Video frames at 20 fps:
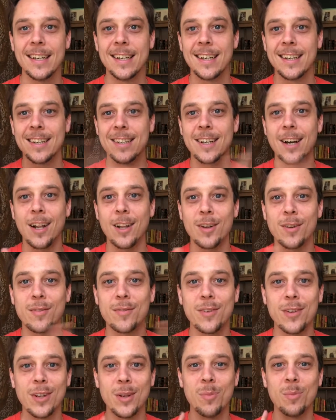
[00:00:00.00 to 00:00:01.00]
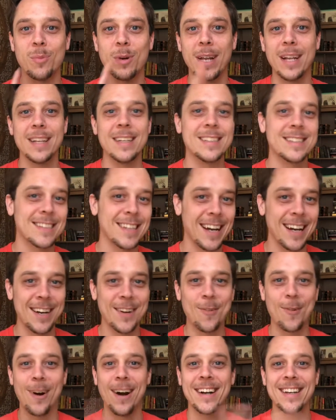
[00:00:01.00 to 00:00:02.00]
colorful umbrellas kind of
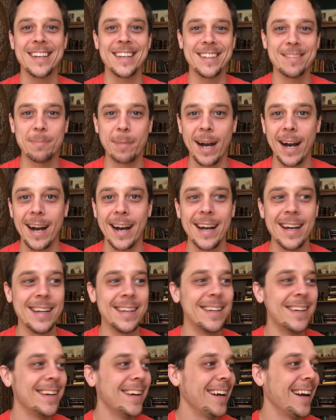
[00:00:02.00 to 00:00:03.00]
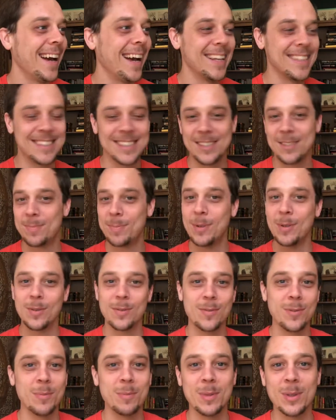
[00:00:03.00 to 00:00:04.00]
walking by as this
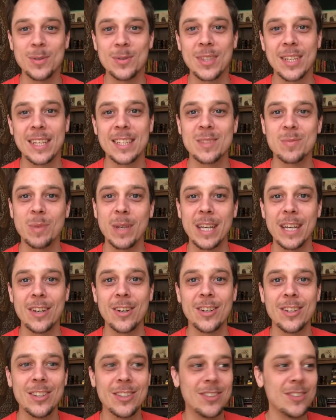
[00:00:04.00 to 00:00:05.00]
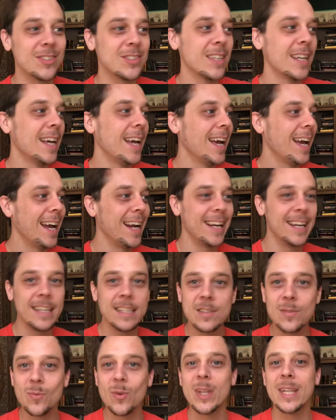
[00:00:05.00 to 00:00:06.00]
beautiful music is being introduced. And it
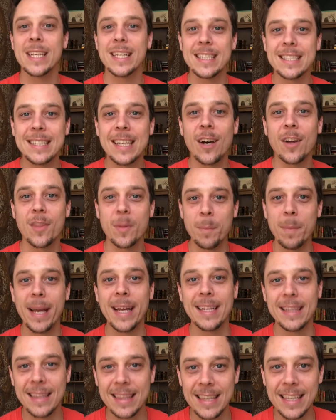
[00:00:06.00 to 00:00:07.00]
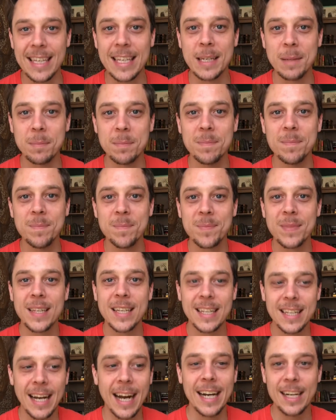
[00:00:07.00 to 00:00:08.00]
isn't really until the main theme
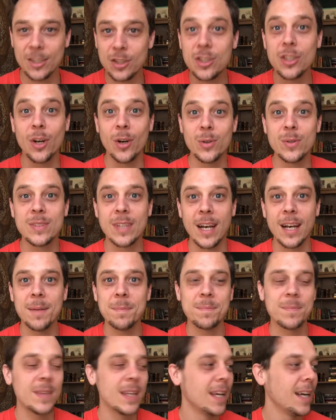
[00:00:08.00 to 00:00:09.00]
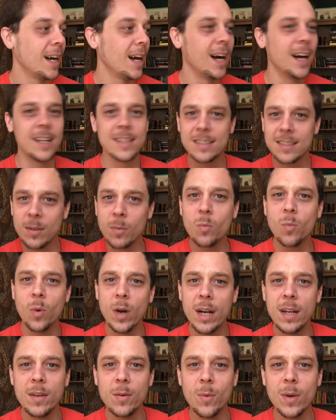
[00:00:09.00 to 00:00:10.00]
kind of shows up. So
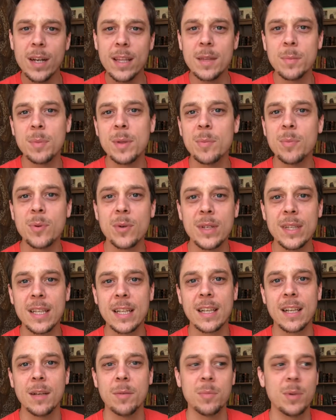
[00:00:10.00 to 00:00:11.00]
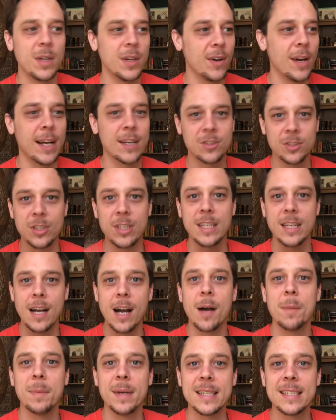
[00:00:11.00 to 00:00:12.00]
one of the people in the club here actually
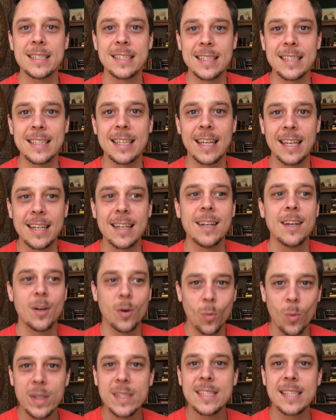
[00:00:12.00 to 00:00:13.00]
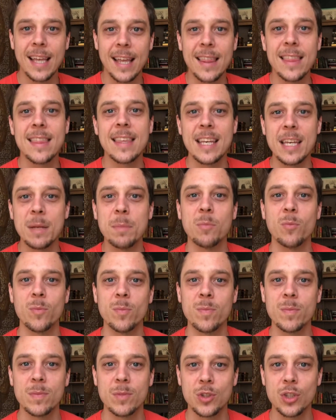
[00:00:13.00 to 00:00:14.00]
commented that once that theme
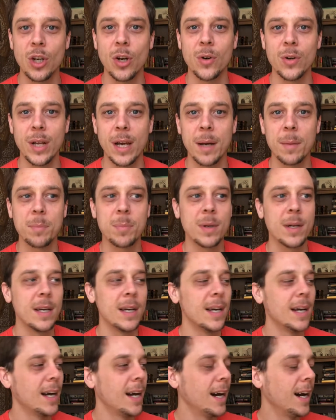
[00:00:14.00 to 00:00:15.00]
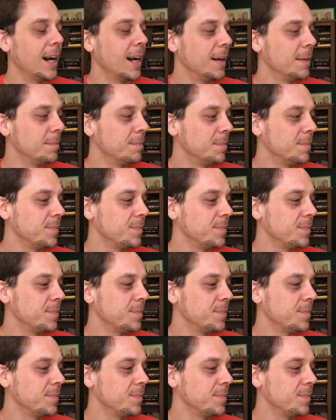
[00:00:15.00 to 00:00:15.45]
showed up, and